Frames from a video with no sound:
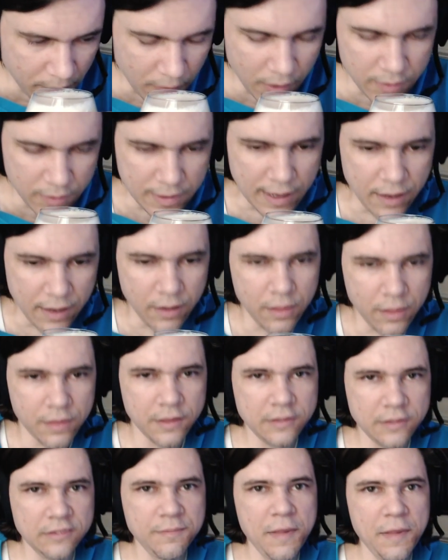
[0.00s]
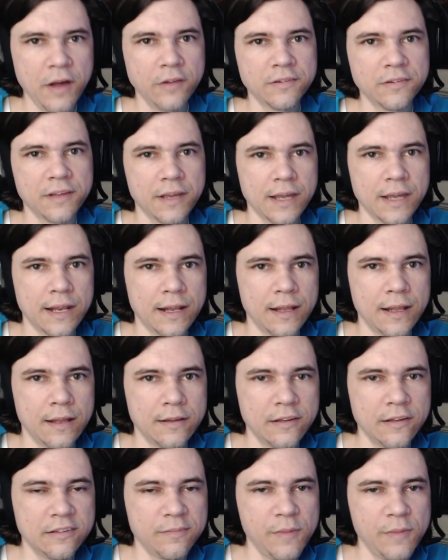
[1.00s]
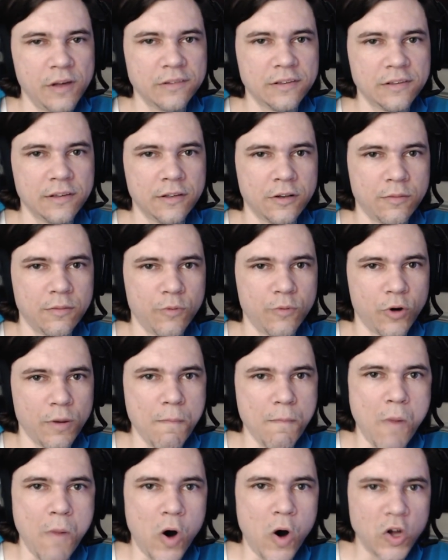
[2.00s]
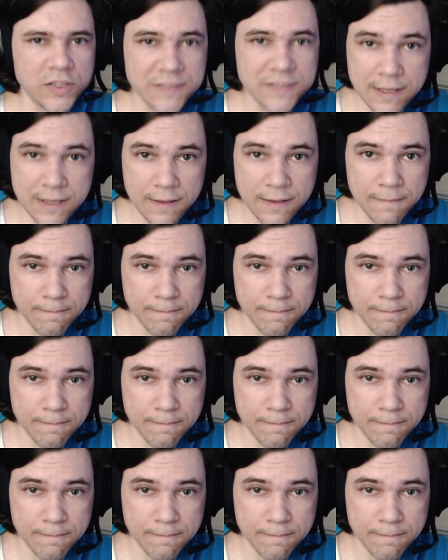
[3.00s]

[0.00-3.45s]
Now, this smells like it. This smells a little more malty.